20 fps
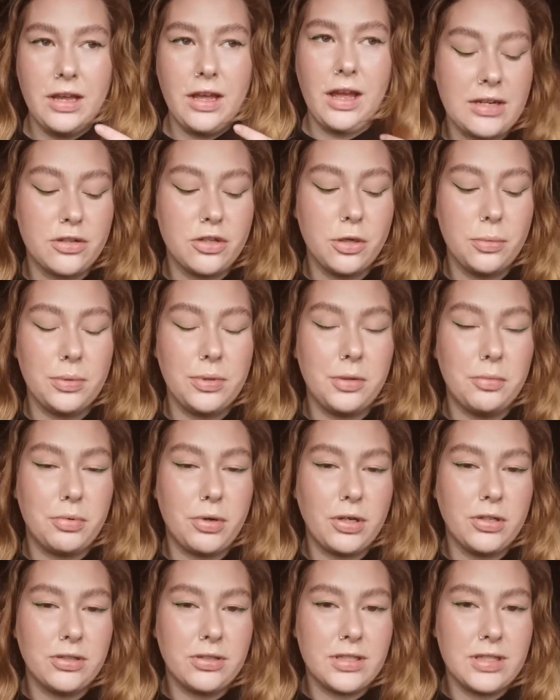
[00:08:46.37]
add a couple of
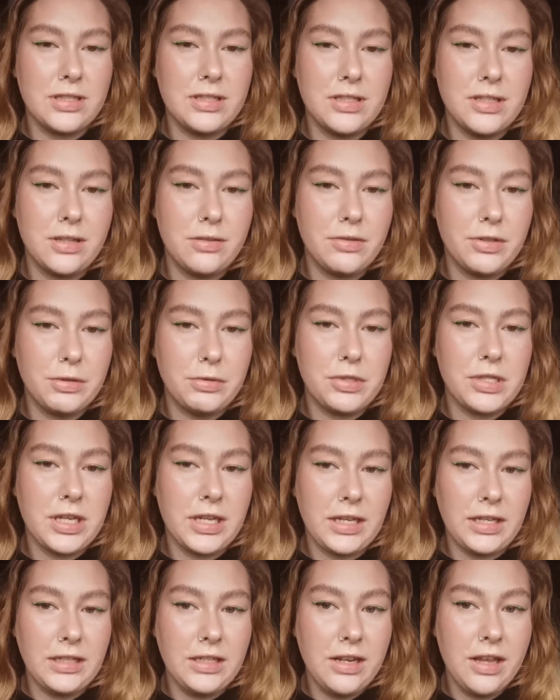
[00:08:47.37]
products into the
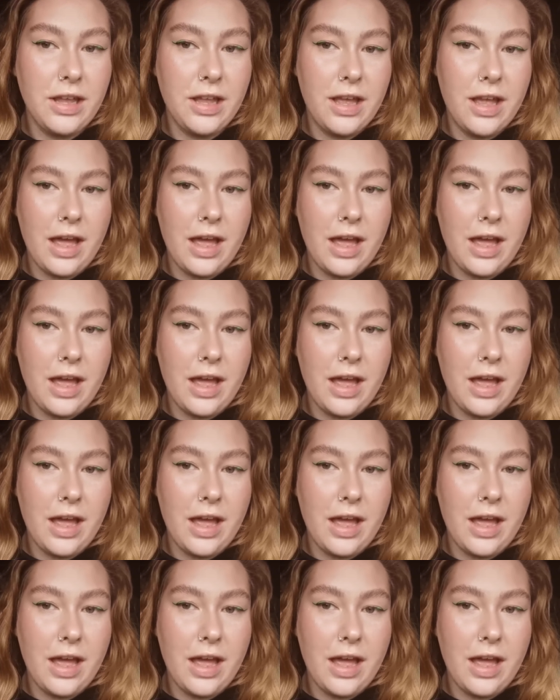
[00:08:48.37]
routine,